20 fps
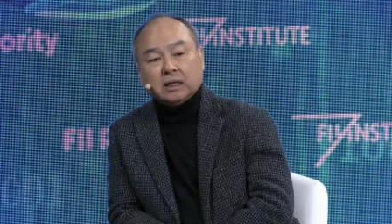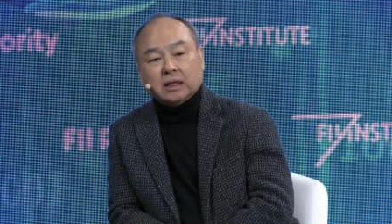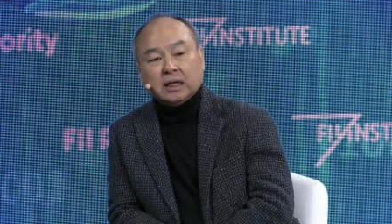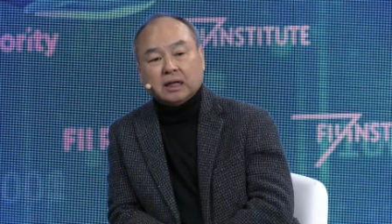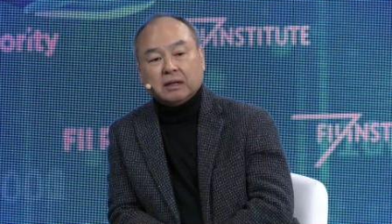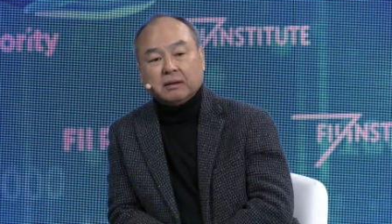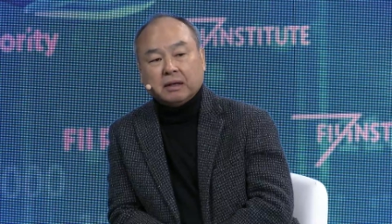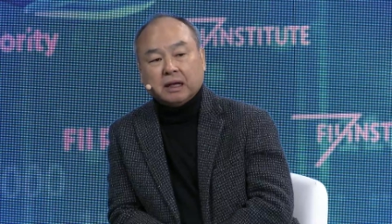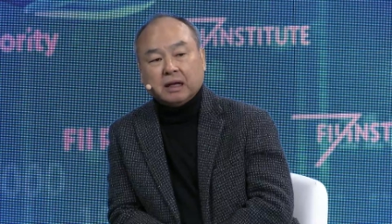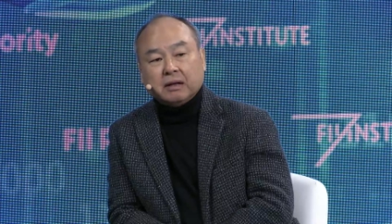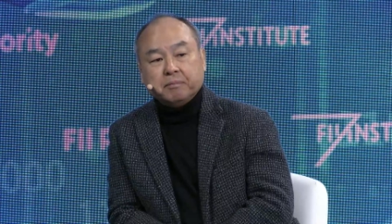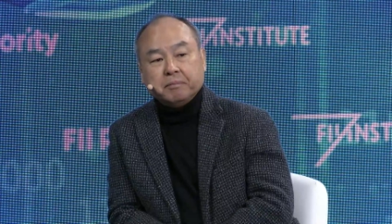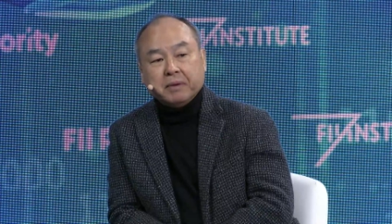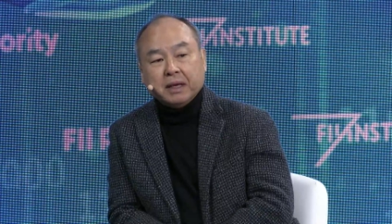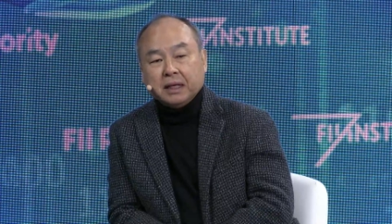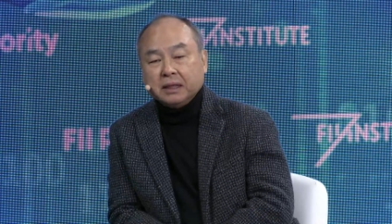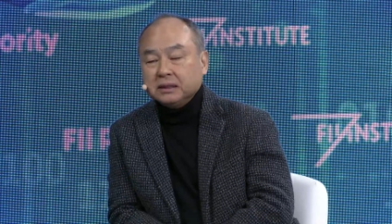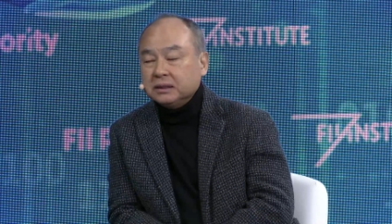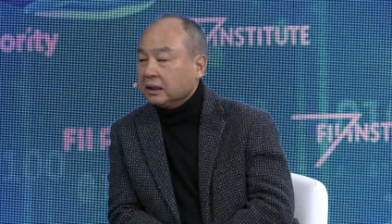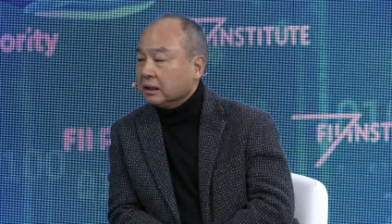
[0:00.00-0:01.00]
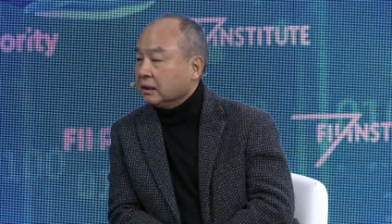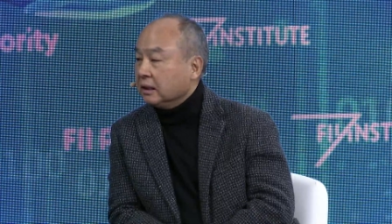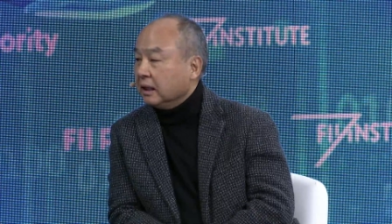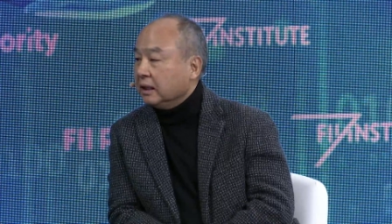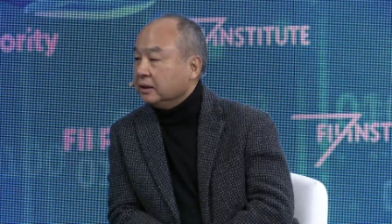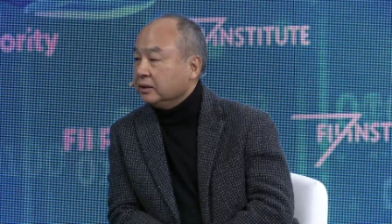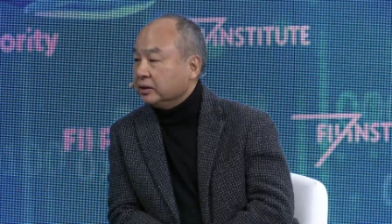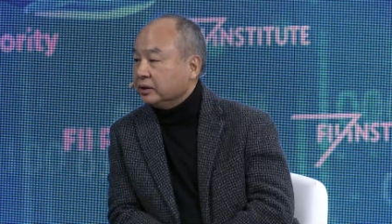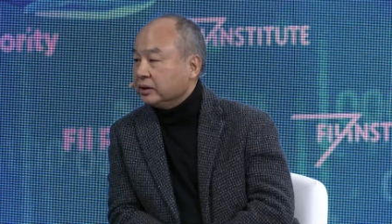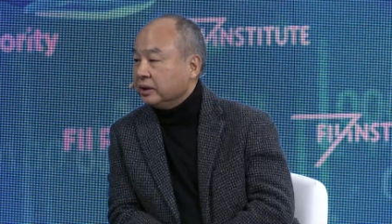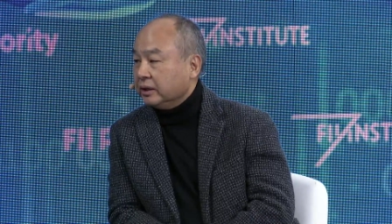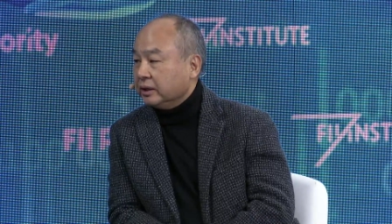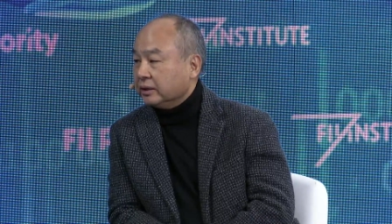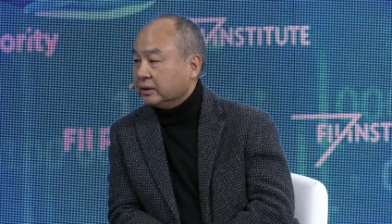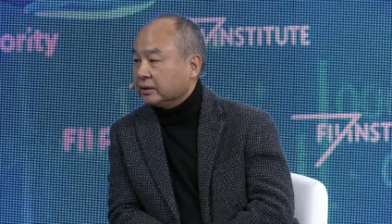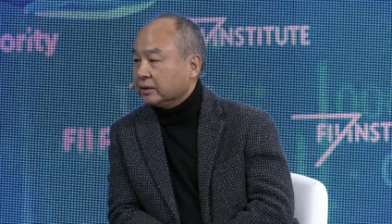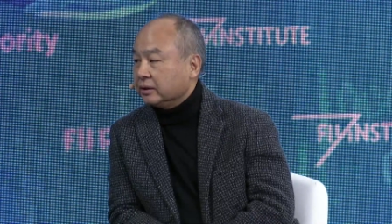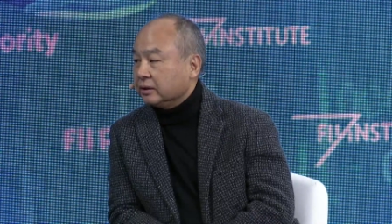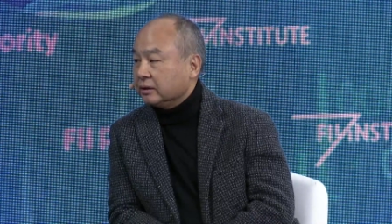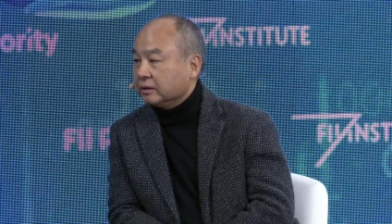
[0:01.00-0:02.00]
Uh, amazing
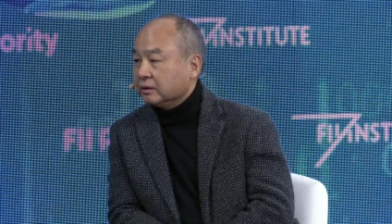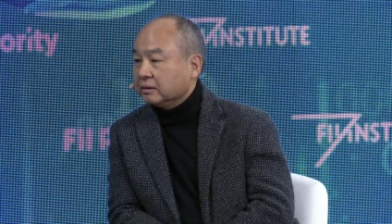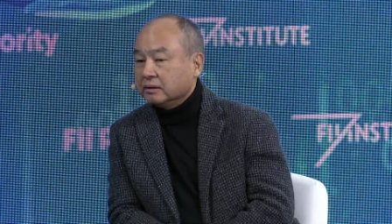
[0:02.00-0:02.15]
engineers,